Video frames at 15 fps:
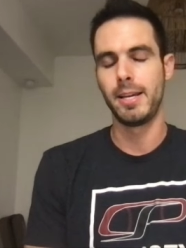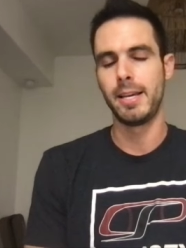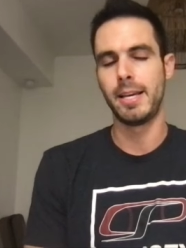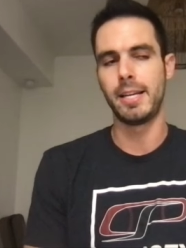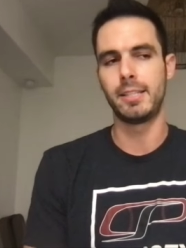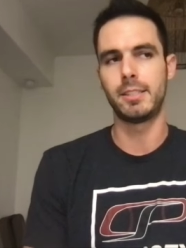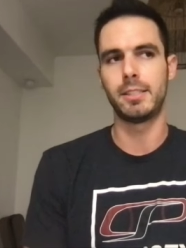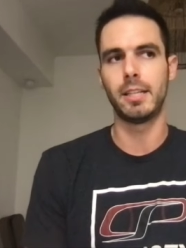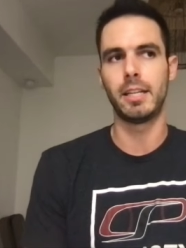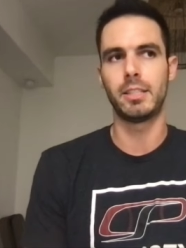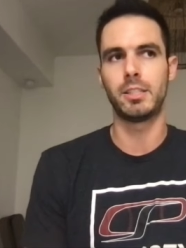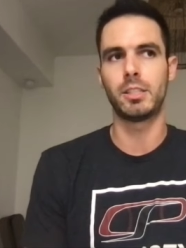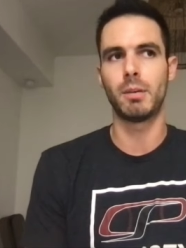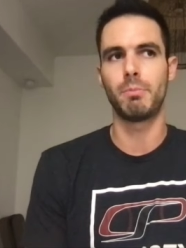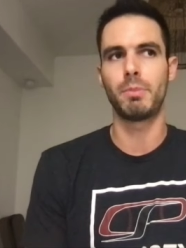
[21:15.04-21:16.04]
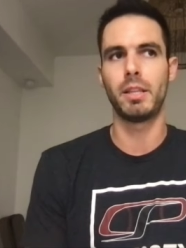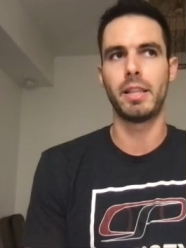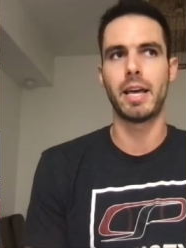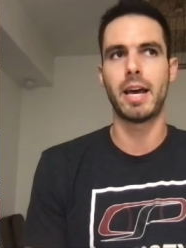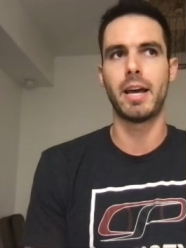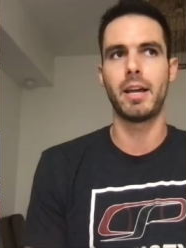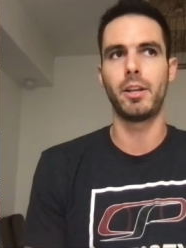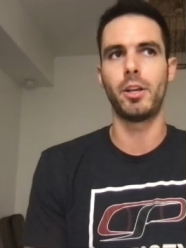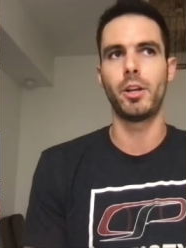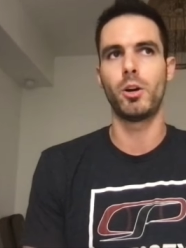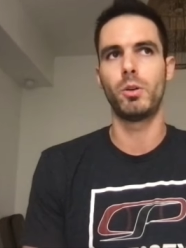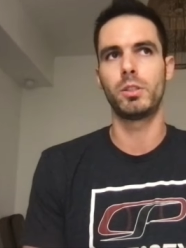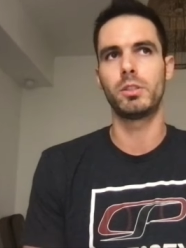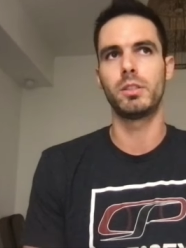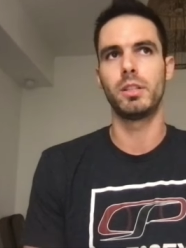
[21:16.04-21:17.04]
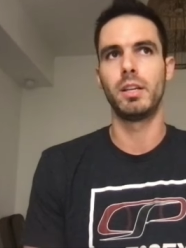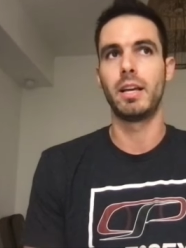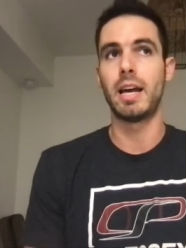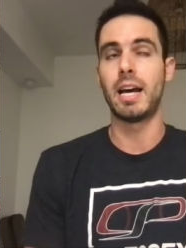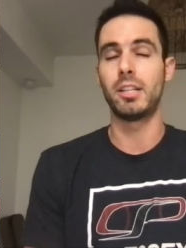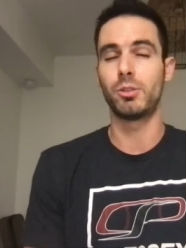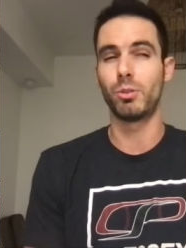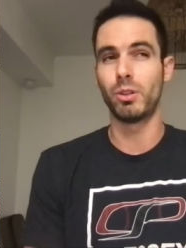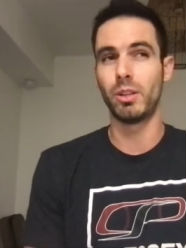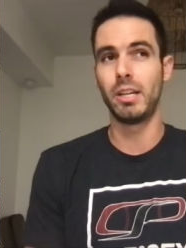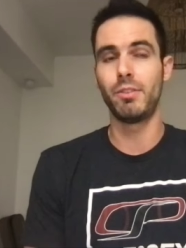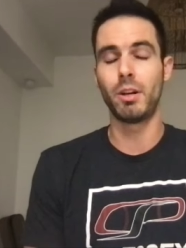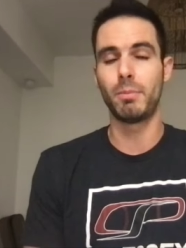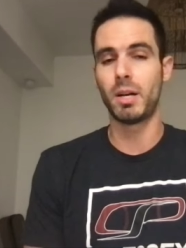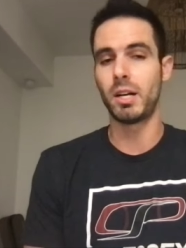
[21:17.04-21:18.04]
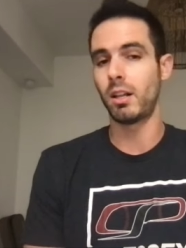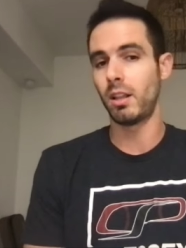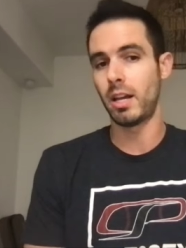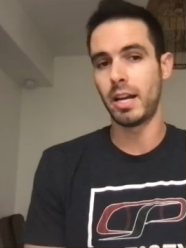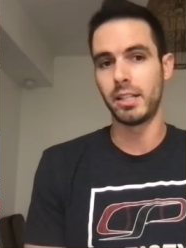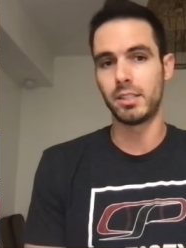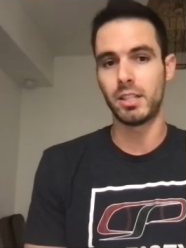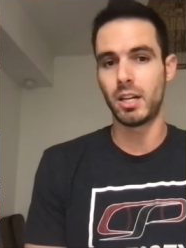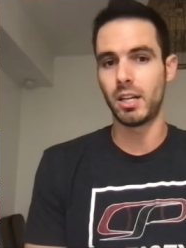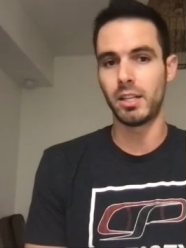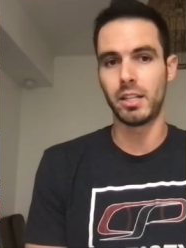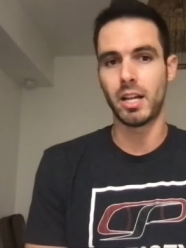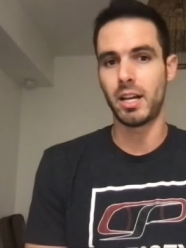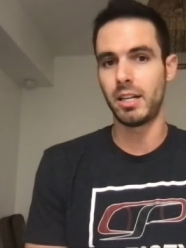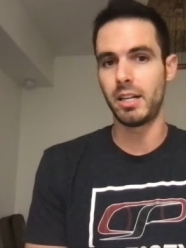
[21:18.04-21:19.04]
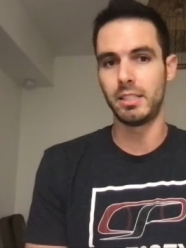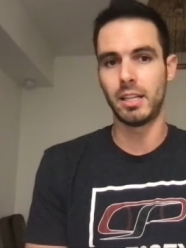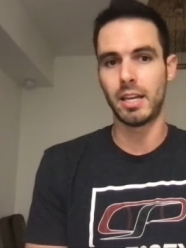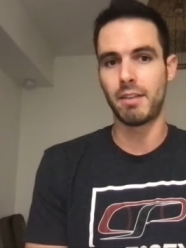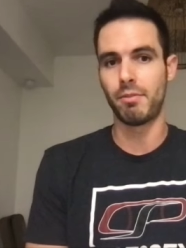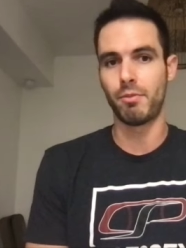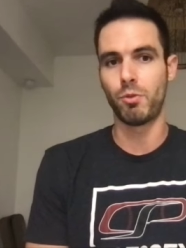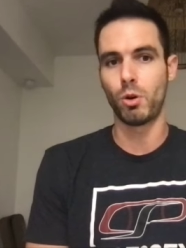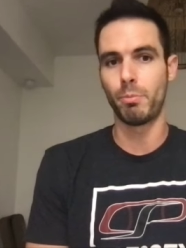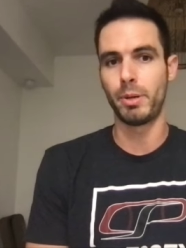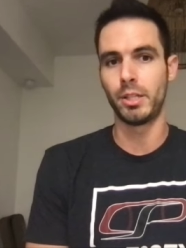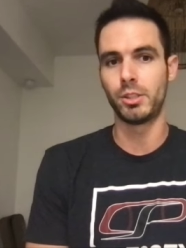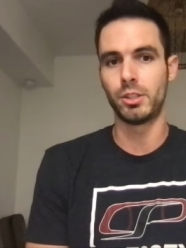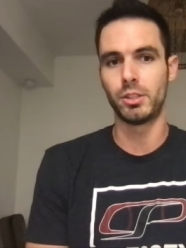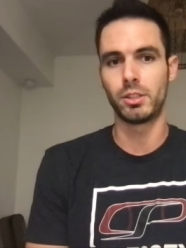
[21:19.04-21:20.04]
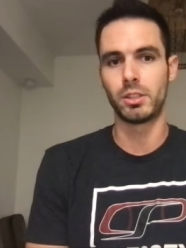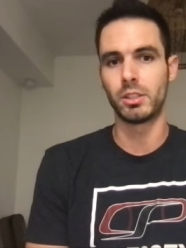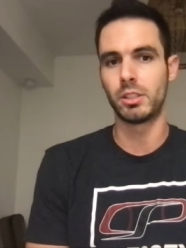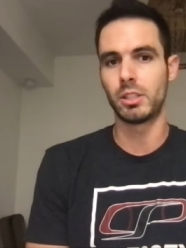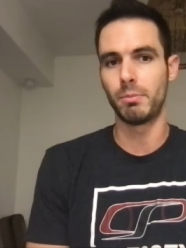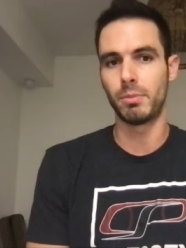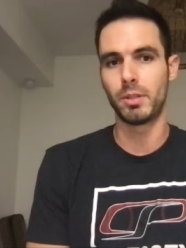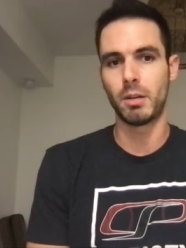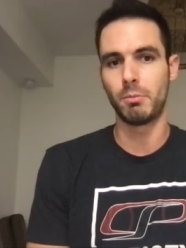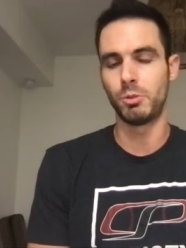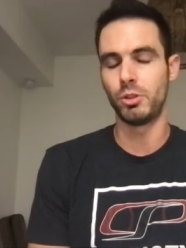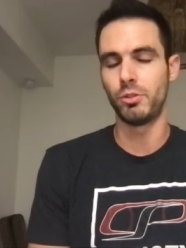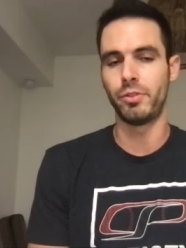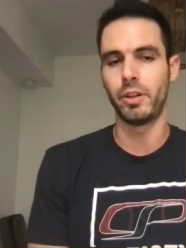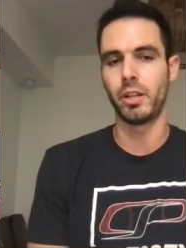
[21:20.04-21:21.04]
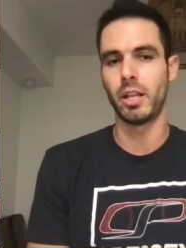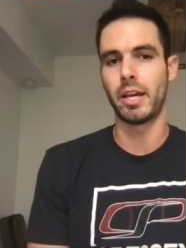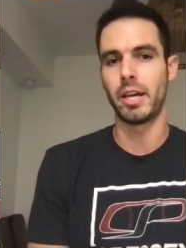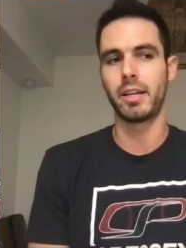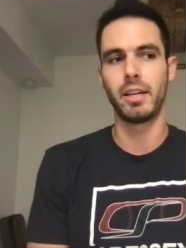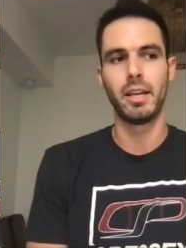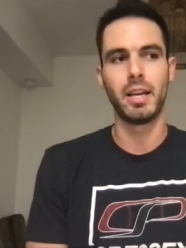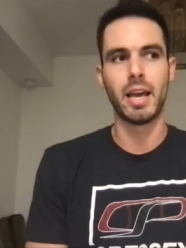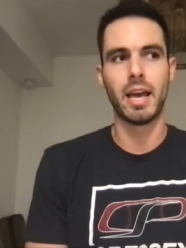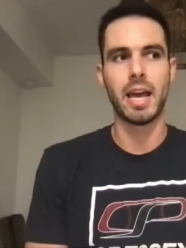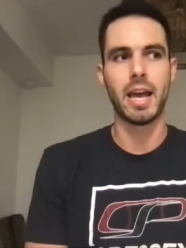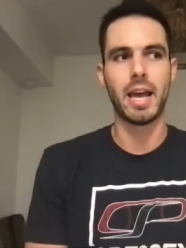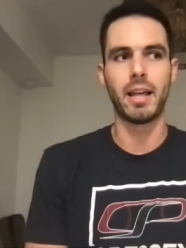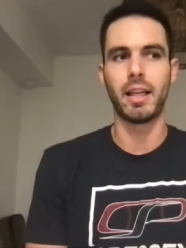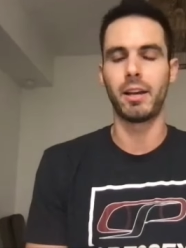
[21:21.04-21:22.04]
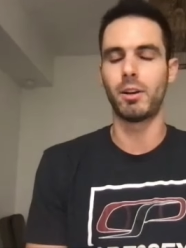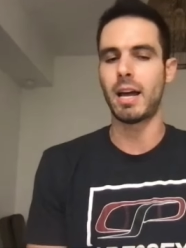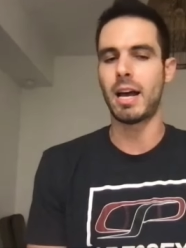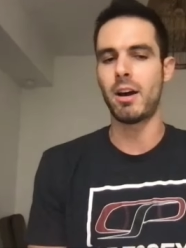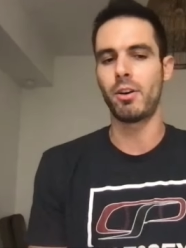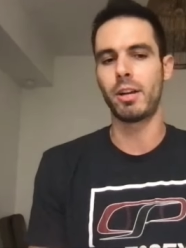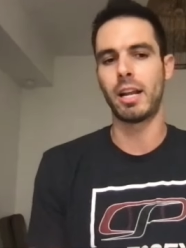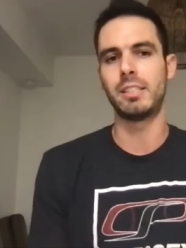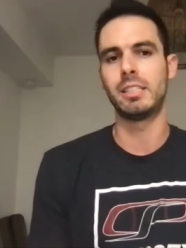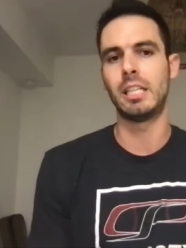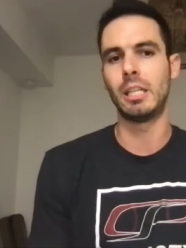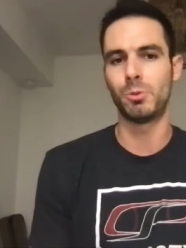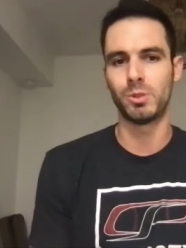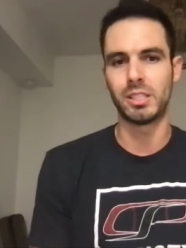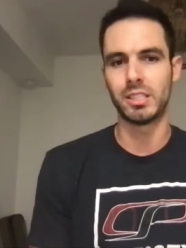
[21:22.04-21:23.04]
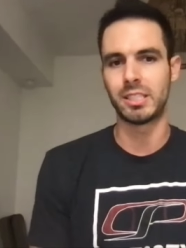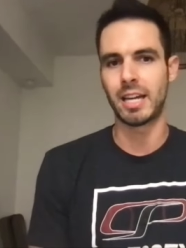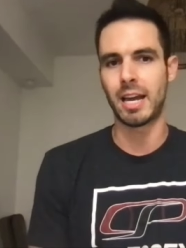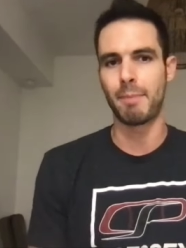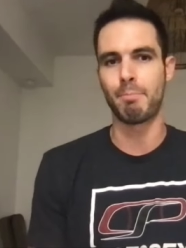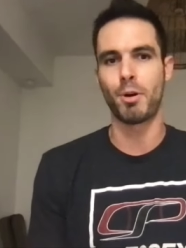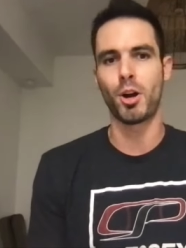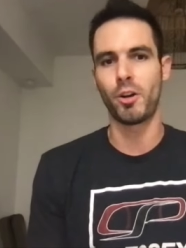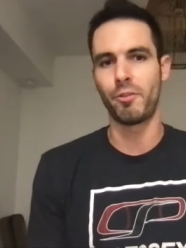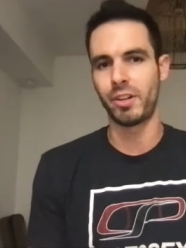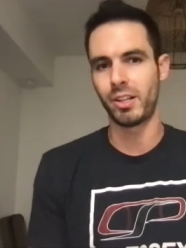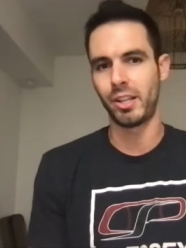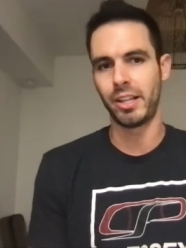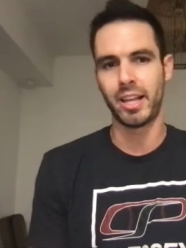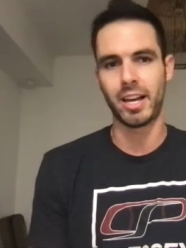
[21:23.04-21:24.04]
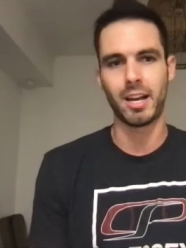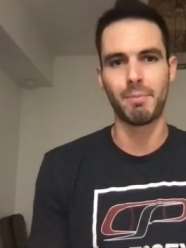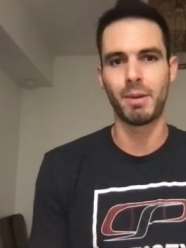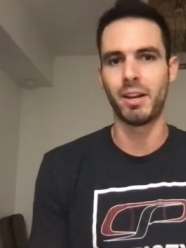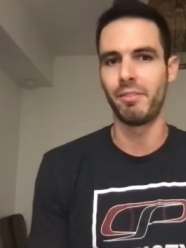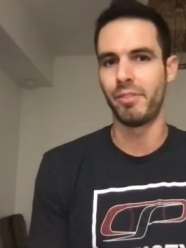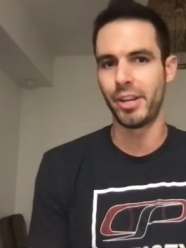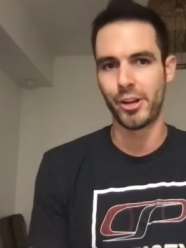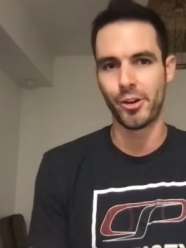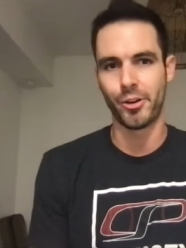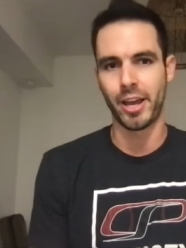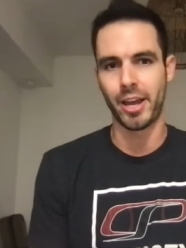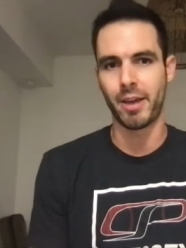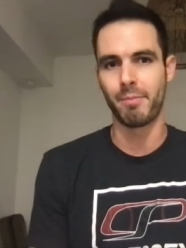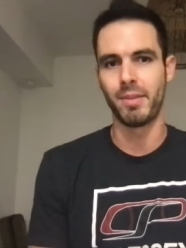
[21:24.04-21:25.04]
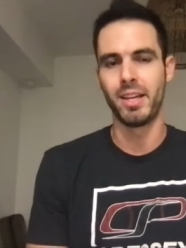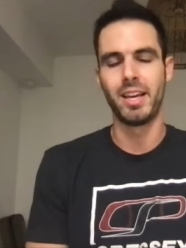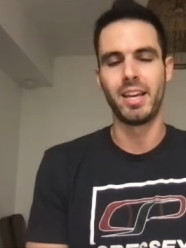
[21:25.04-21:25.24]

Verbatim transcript: It's mm-hmm. it's something that you know it's as a reliever. I'm not gonna lie, it's not not easy having four pitches because sometimes you feel like, hey, like how can I sequence this guy perfectly like I'm in a video game? Yeah.